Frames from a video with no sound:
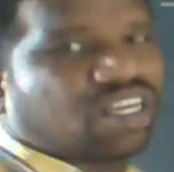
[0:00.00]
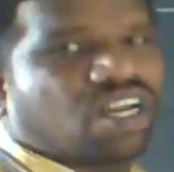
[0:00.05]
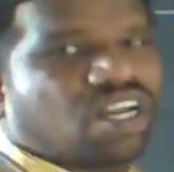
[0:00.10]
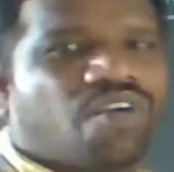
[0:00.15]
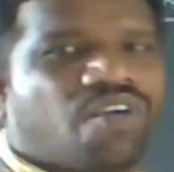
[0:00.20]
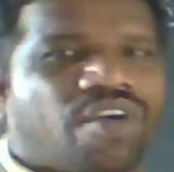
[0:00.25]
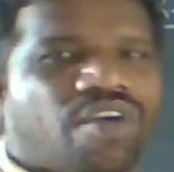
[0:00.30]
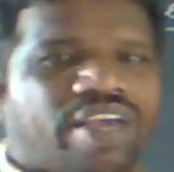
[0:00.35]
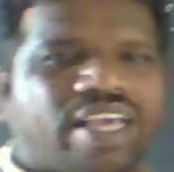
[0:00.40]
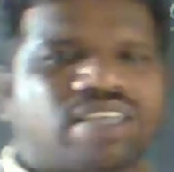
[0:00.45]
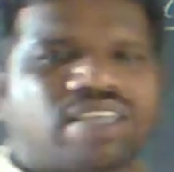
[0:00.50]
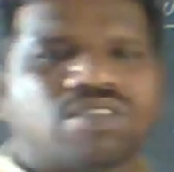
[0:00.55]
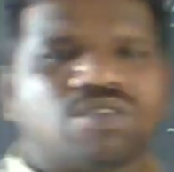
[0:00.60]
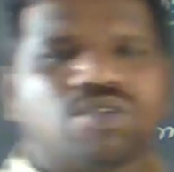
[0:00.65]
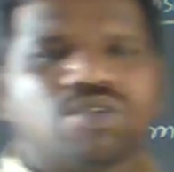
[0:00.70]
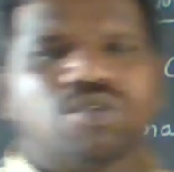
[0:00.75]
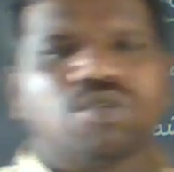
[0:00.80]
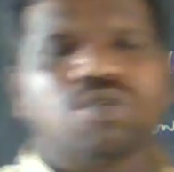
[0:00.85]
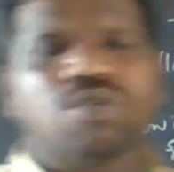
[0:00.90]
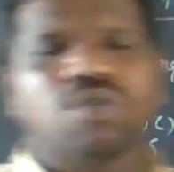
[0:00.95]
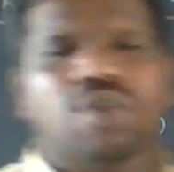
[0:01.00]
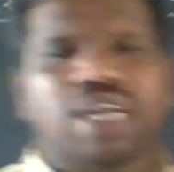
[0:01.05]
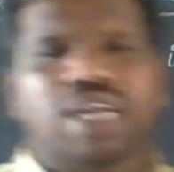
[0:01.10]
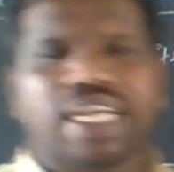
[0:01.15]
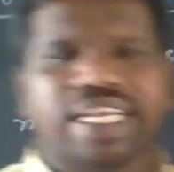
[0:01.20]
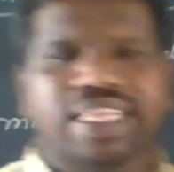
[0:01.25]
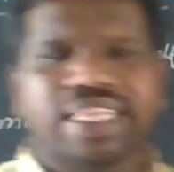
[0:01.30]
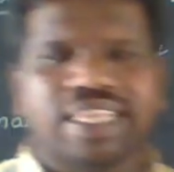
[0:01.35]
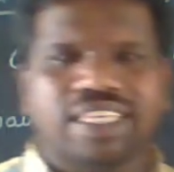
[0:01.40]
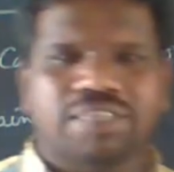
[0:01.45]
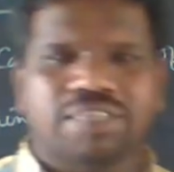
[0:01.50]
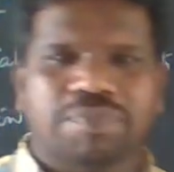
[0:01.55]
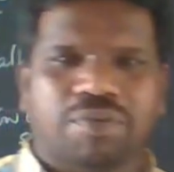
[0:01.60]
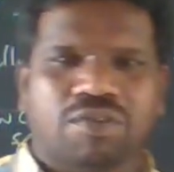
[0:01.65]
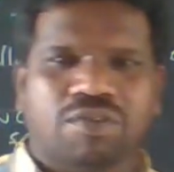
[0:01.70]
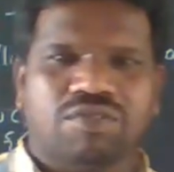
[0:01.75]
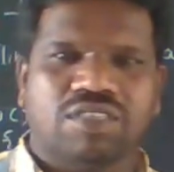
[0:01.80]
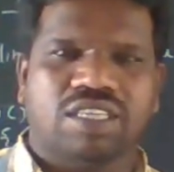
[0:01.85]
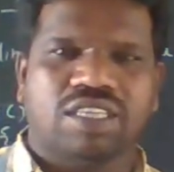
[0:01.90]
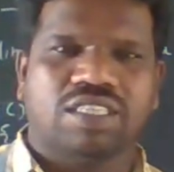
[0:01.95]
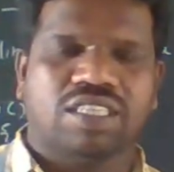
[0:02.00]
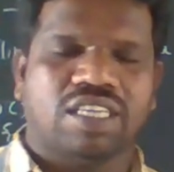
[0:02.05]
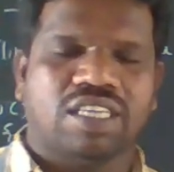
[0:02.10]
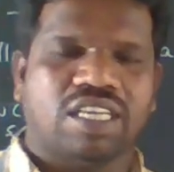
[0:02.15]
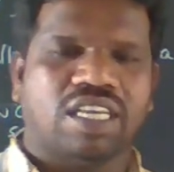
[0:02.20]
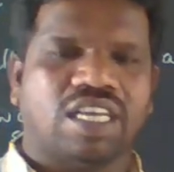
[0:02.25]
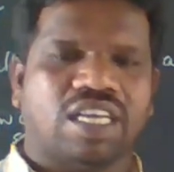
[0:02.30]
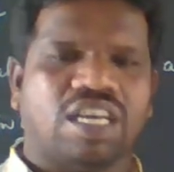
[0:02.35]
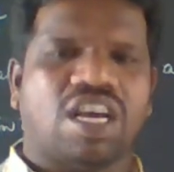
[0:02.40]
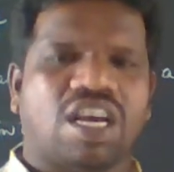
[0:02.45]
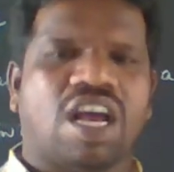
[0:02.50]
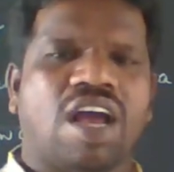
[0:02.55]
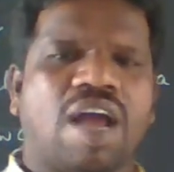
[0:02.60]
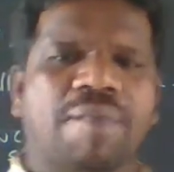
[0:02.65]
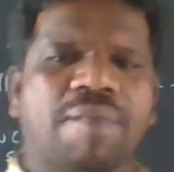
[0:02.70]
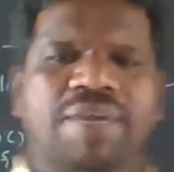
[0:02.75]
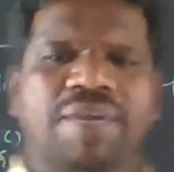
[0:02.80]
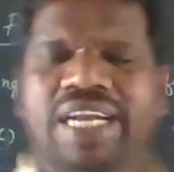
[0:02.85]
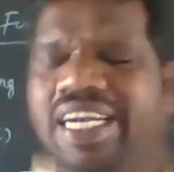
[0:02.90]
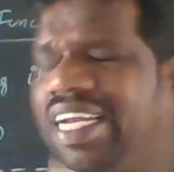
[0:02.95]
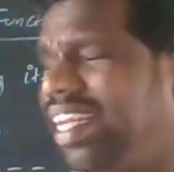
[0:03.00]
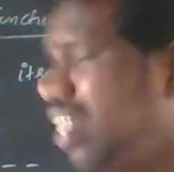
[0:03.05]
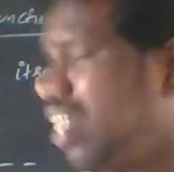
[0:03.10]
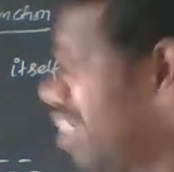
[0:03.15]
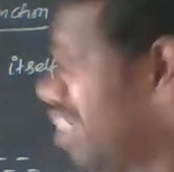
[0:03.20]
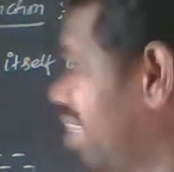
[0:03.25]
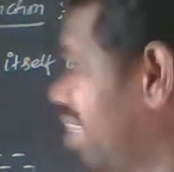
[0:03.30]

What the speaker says: Okay, so in this process, I am declaring the